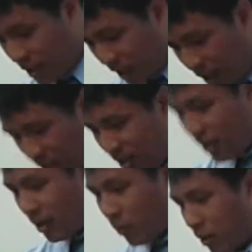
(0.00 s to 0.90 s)
that
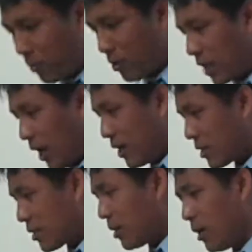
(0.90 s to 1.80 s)
when Moses
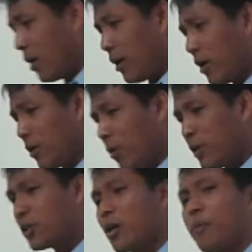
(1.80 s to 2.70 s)
asked,
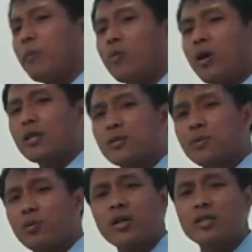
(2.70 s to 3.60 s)
Israel people will ask
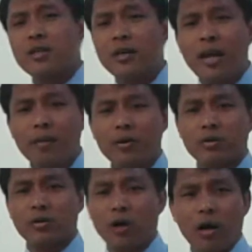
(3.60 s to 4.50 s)
me, what is the name of
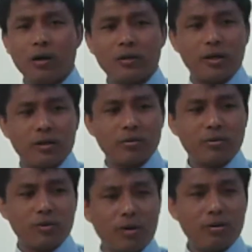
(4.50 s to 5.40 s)
the God that,
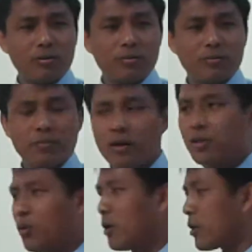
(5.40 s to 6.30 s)

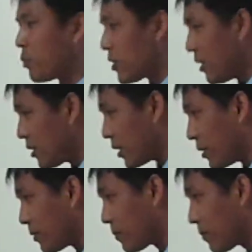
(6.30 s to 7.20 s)
you are representing
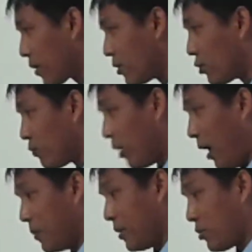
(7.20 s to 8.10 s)
to
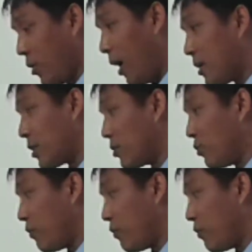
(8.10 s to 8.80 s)
us and to